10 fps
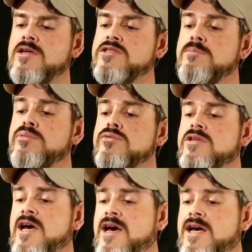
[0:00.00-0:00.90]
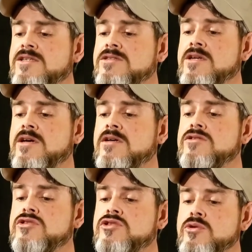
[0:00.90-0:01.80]
a simple task
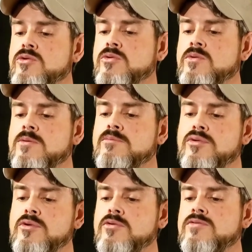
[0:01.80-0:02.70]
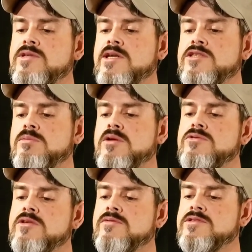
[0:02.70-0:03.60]
soon proves
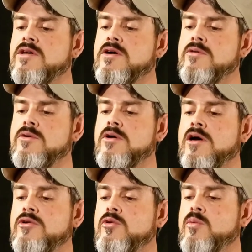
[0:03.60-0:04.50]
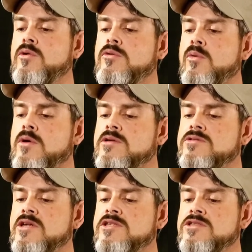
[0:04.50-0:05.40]
explosive as other underworld
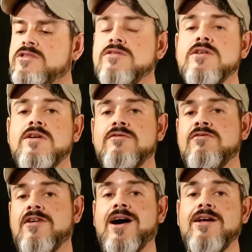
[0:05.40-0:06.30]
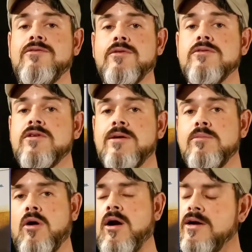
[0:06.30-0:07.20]
organizations vie for the same
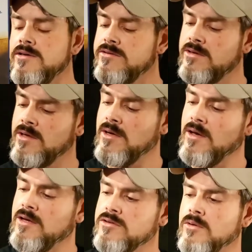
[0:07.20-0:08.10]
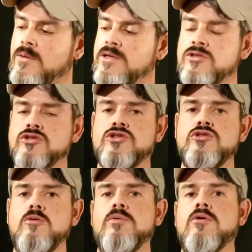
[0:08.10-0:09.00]
prize. So it's a
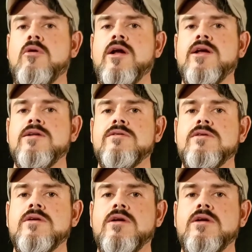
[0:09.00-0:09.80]
super great